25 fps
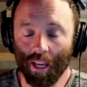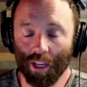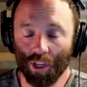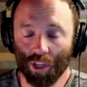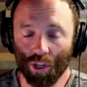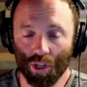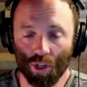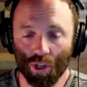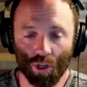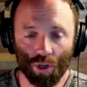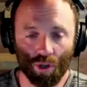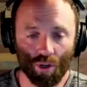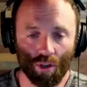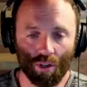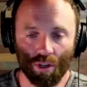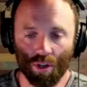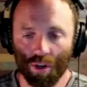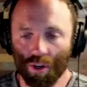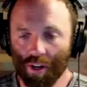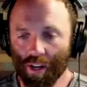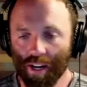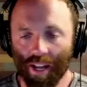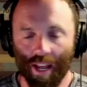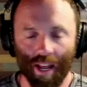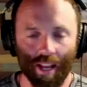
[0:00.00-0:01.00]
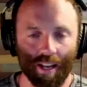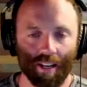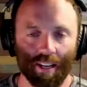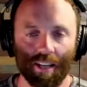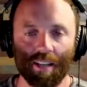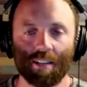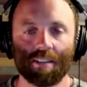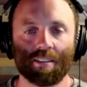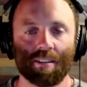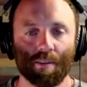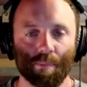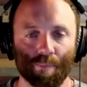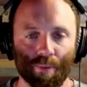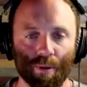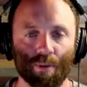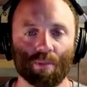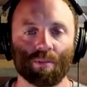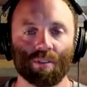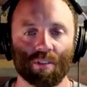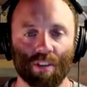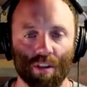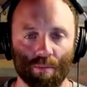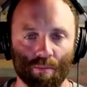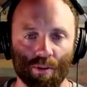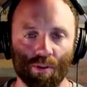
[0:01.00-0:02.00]
You're going to need to build a
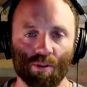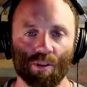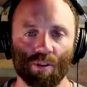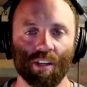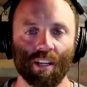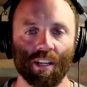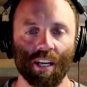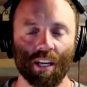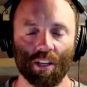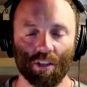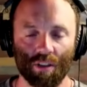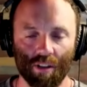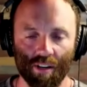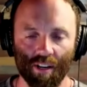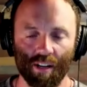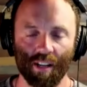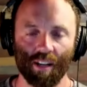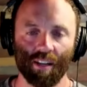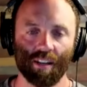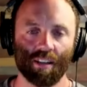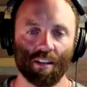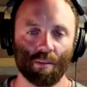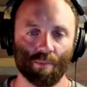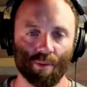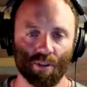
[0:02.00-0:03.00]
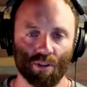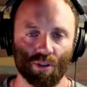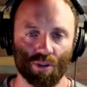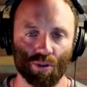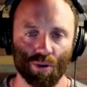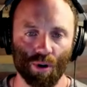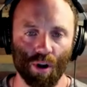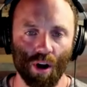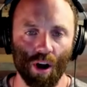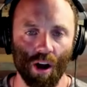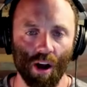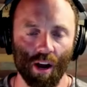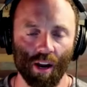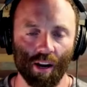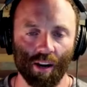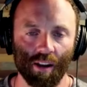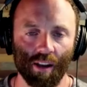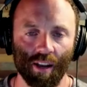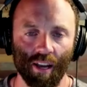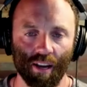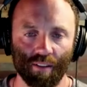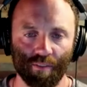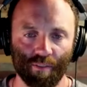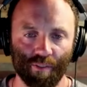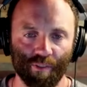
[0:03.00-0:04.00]
community, and you're going to need to be strong
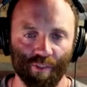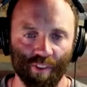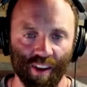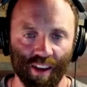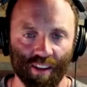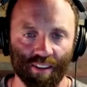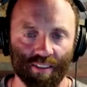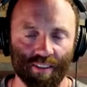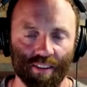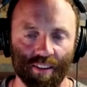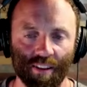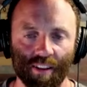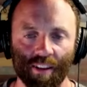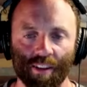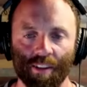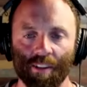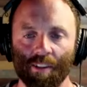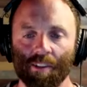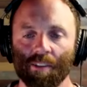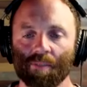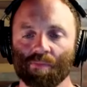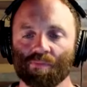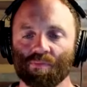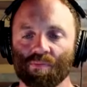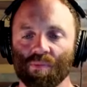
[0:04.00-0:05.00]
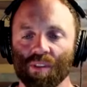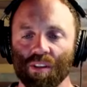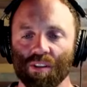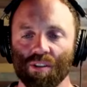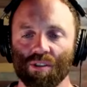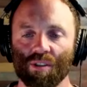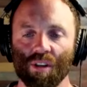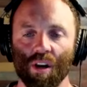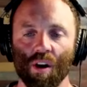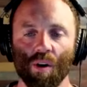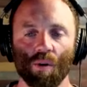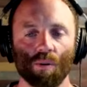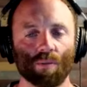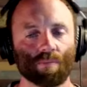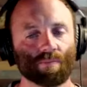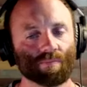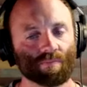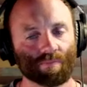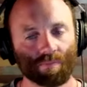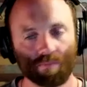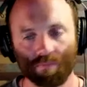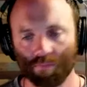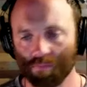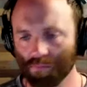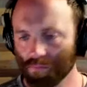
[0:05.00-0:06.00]
and fit. So
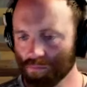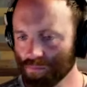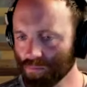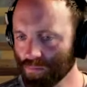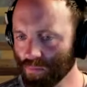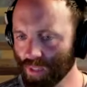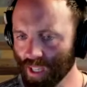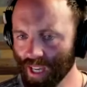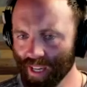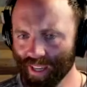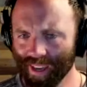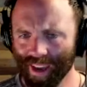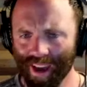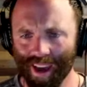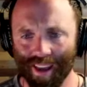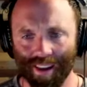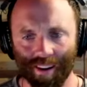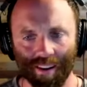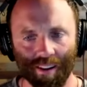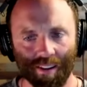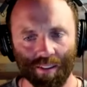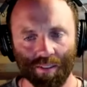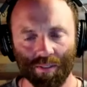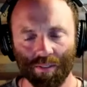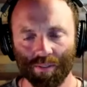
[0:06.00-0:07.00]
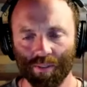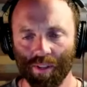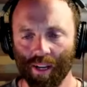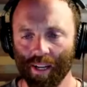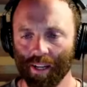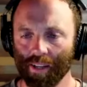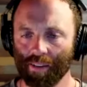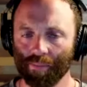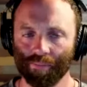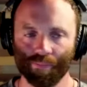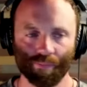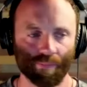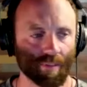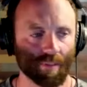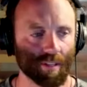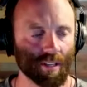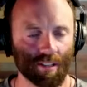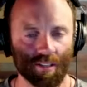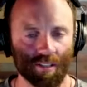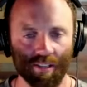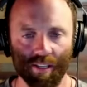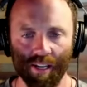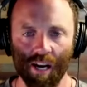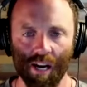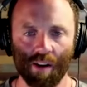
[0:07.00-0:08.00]
again, like the
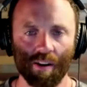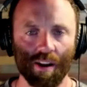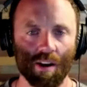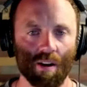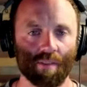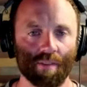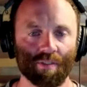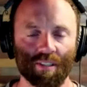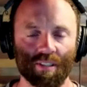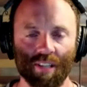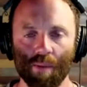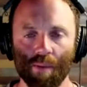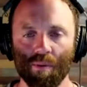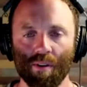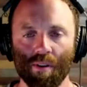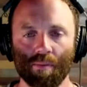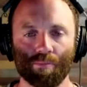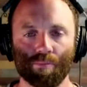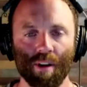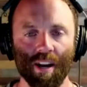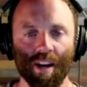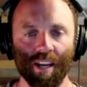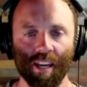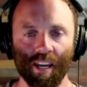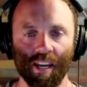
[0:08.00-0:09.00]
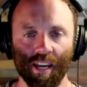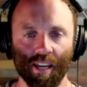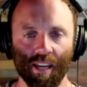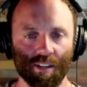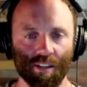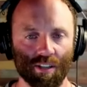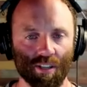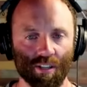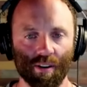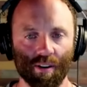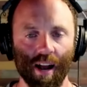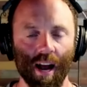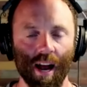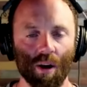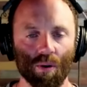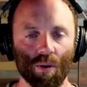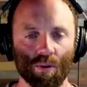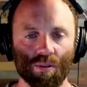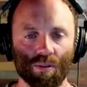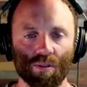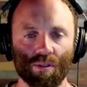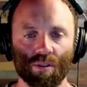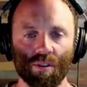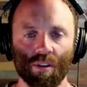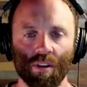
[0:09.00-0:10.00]
scenario of someone breaking into your
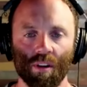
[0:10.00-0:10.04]
house,